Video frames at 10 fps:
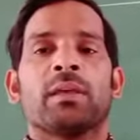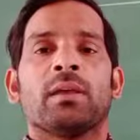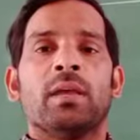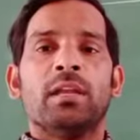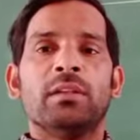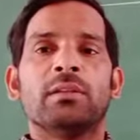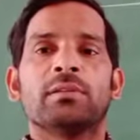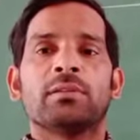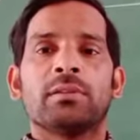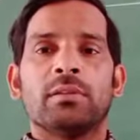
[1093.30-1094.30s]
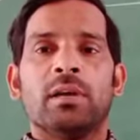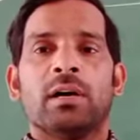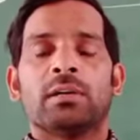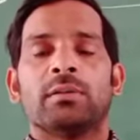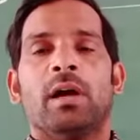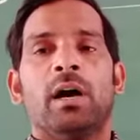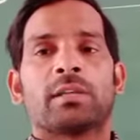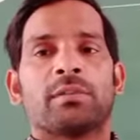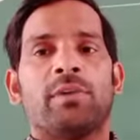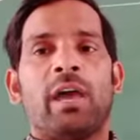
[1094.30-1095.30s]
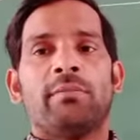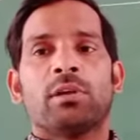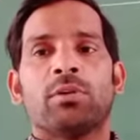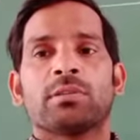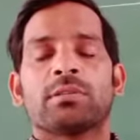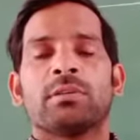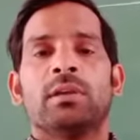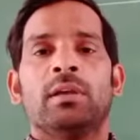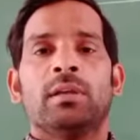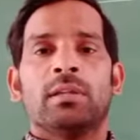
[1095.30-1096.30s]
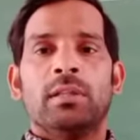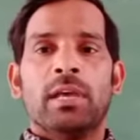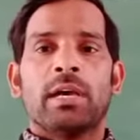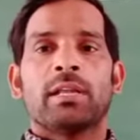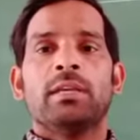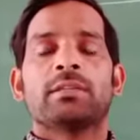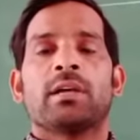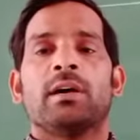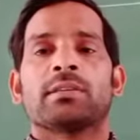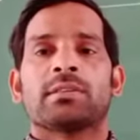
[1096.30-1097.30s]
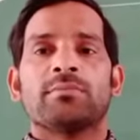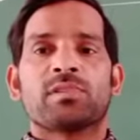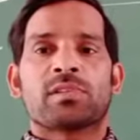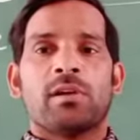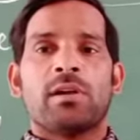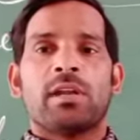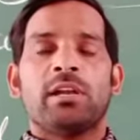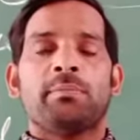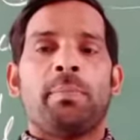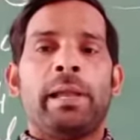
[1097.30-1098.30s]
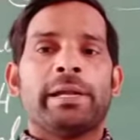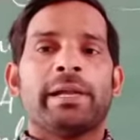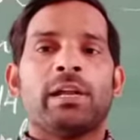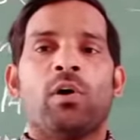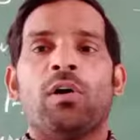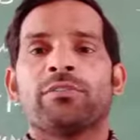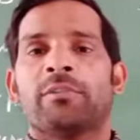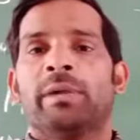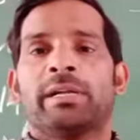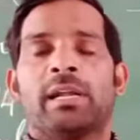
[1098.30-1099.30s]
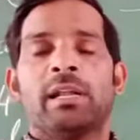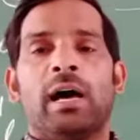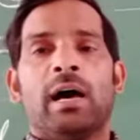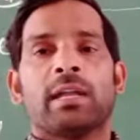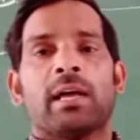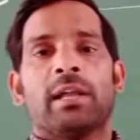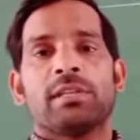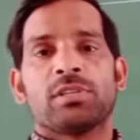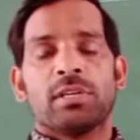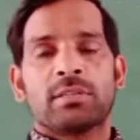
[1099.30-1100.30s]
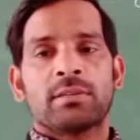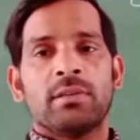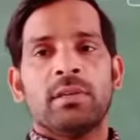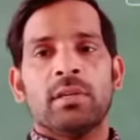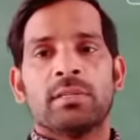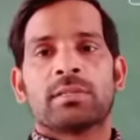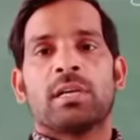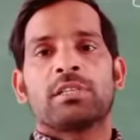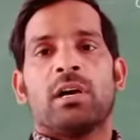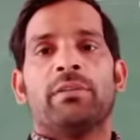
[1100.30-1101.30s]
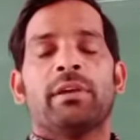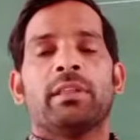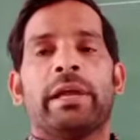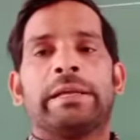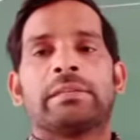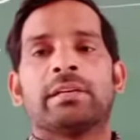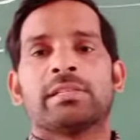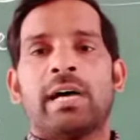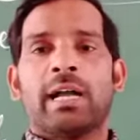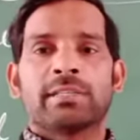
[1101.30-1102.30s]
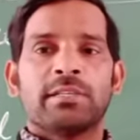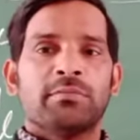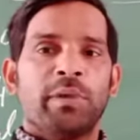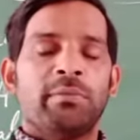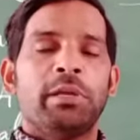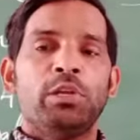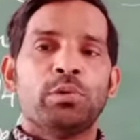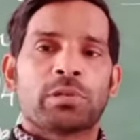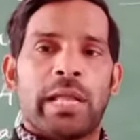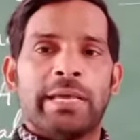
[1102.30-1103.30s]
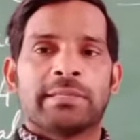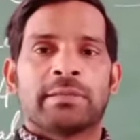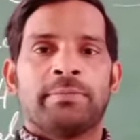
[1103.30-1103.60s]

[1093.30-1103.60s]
in the earth. Why? Because there is some certain plated of a metal or arranges such a way that the charges may be neutralized.